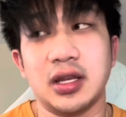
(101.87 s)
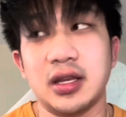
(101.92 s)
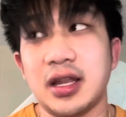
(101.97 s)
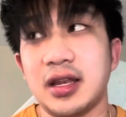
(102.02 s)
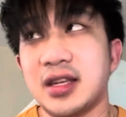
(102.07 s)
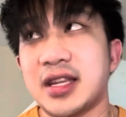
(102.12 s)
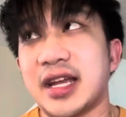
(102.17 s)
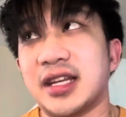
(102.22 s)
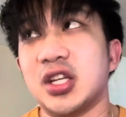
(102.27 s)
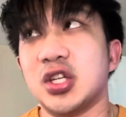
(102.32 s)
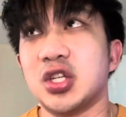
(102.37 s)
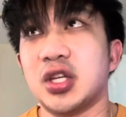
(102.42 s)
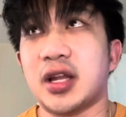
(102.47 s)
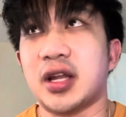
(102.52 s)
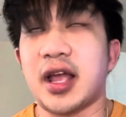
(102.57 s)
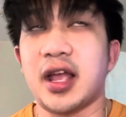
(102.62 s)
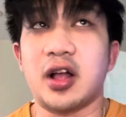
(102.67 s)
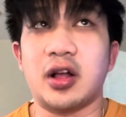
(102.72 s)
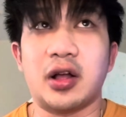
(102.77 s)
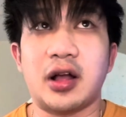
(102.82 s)
technician,
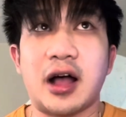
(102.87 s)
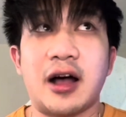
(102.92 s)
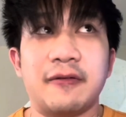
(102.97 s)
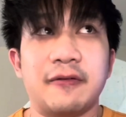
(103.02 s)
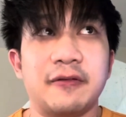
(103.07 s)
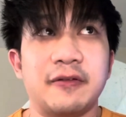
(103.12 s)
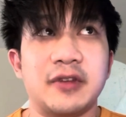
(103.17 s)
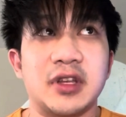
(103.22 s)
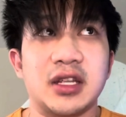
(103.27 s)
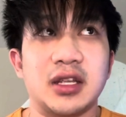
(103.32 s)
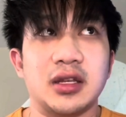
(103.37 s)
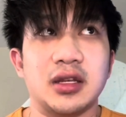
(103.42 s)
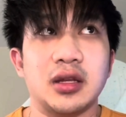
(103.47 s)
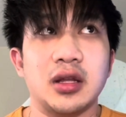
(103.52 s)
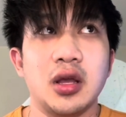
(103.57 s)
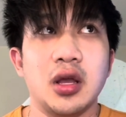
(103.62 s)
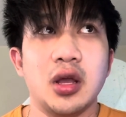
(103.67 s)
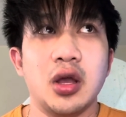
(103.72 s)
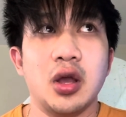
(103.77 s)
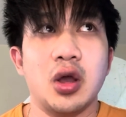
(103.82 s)
I often
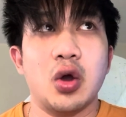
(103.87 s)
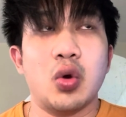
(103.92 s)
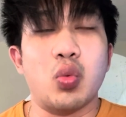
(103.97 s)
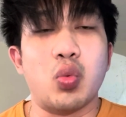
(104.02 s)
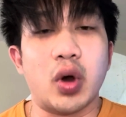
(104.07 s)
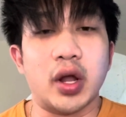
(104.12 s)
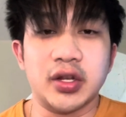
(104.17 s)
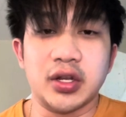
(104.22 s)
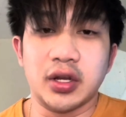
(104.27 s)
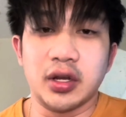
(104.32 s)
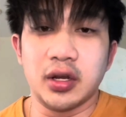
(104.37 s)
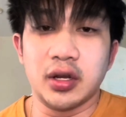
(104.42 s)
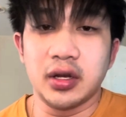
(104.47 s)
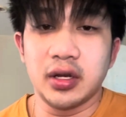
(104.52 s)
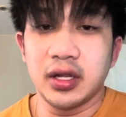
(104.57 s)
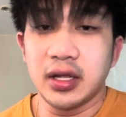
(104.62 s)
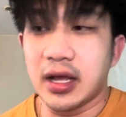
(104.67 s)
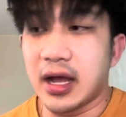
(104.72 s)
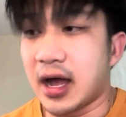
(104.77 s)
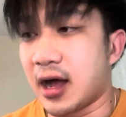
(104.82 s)

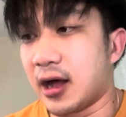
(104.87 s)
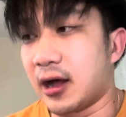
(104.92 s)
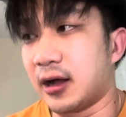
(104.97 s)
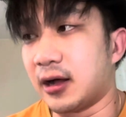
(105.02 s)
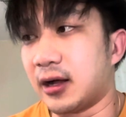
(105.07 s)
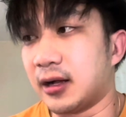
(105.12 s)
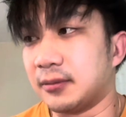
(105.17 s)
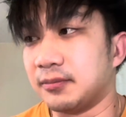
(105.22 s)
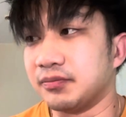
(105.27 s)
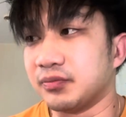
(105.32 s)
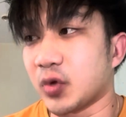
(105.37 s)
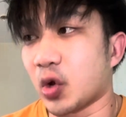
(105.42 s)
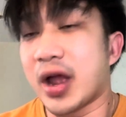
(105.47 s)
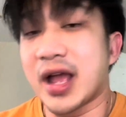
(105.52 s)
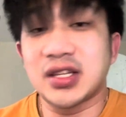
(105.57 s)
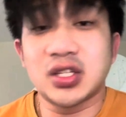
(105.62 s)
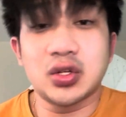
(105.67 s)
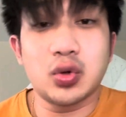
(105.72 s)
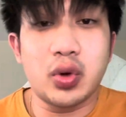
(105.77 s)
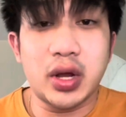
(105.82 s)
wondered or
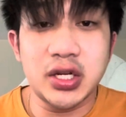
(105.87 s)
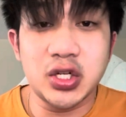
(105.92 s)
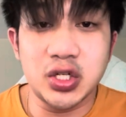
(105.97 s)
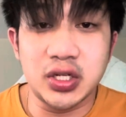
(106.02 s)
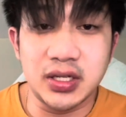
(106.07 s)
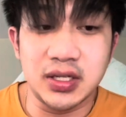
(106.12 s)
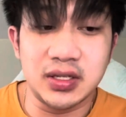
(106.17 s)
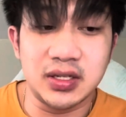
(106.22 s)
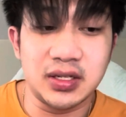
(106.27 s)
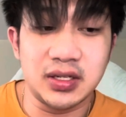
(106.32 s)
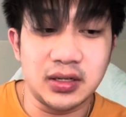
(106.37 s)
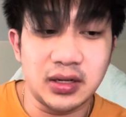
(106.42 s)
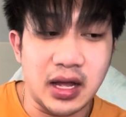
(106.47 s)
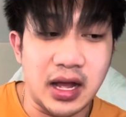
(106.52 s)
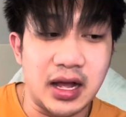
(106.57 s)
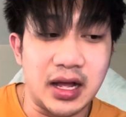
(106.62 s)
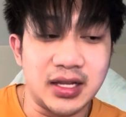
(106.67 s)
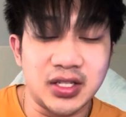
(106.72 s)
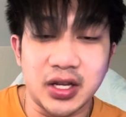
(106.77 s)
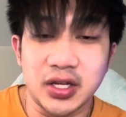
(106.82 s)
asked questions
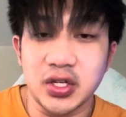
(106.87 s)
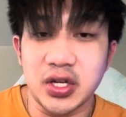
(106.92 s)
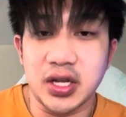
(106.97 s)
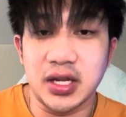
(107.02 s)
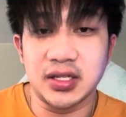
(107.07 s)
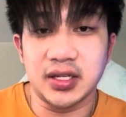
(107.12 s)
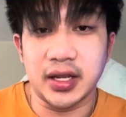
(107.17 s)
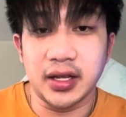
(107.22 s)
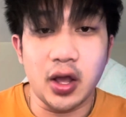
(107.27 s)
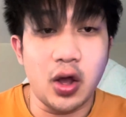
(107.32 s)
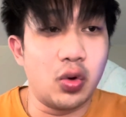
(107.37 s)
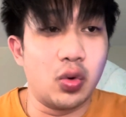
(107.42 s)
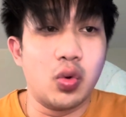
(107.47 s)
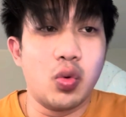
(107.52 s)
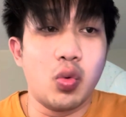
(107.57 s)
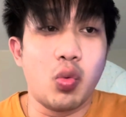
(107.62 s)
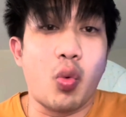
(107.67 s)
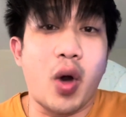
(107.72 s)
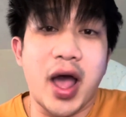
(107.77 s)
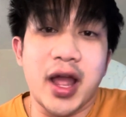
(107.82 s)
such as like, oh,
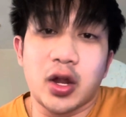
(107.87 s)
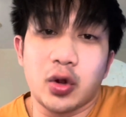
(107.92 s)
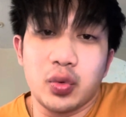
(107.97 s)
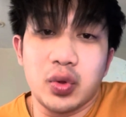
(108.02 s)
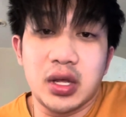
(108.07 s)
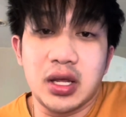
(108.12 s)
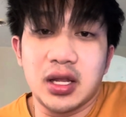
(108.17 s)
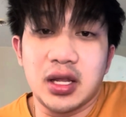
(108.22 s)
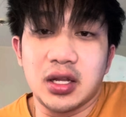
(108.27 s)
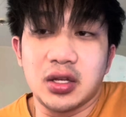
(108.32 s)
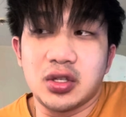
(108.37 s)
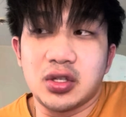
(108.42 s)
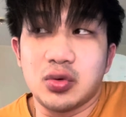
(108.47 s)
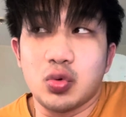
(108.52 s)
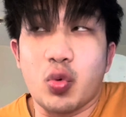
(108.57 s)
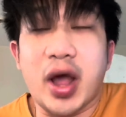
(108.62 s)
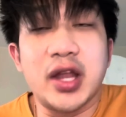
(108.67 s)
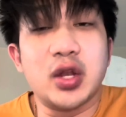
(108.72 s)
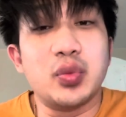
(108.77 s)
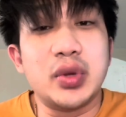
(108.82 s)
why do
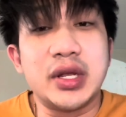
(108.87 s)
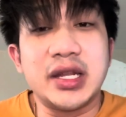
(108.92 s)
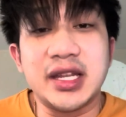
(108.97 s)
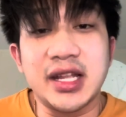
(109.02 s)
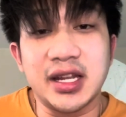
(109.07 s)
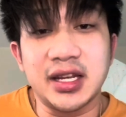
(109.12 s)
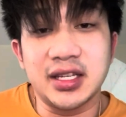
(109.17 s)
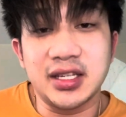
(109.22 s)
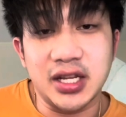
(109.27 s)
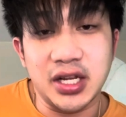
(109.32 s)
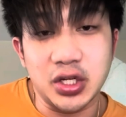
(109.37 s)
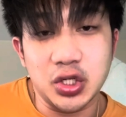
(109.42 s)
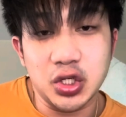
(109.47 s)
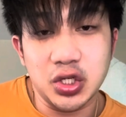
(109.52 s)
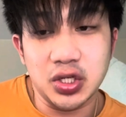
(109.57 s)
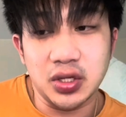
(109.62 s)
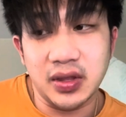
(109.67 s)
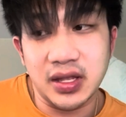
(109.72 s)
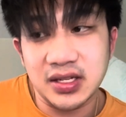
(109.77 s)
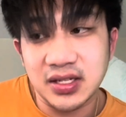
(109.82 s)
we need to
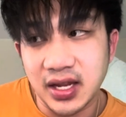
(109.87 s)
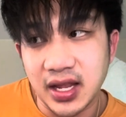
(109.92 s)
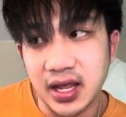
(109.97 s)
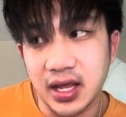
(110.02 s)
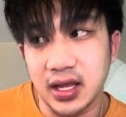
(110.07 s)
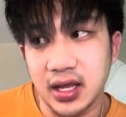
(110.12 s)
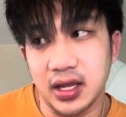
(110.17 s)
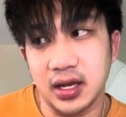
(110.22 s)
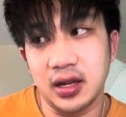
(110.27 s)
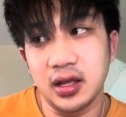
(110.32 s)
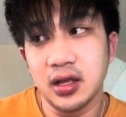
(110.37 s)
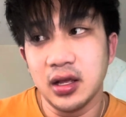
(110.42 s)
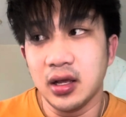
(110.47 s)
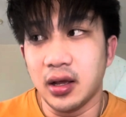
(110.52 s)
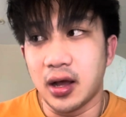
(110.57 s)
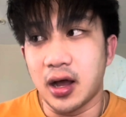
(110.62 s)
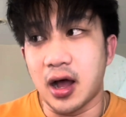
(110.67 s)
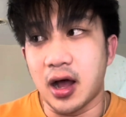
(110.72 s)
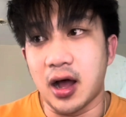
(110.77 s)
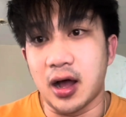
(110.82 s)
teach this kid
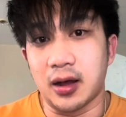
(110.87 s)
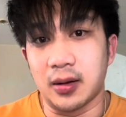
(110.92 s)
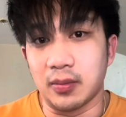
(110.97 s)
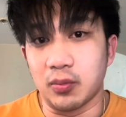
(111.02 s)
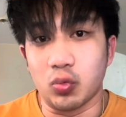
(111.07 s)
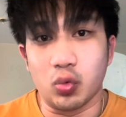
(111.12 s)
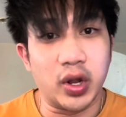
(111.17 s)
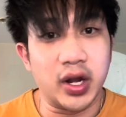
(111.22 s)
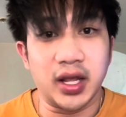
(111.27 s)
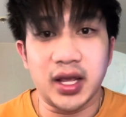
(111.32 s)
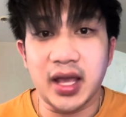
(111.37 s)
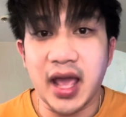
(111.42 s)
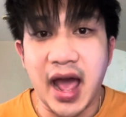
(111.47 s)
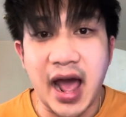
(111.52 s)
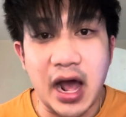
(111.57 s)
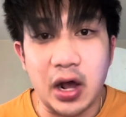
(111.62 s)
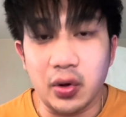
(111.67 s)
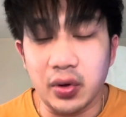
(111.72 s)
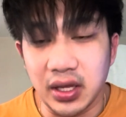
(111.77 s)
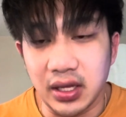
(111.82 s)
what a
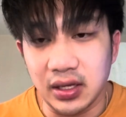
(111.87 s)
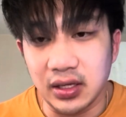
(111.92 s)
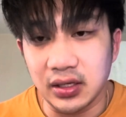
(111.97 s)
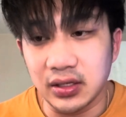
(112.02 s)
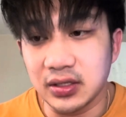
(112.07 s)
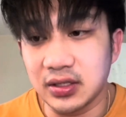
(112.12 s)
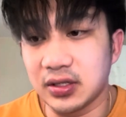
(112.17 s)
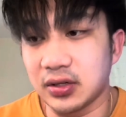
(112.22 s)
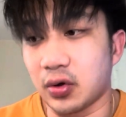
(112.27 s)
cow is?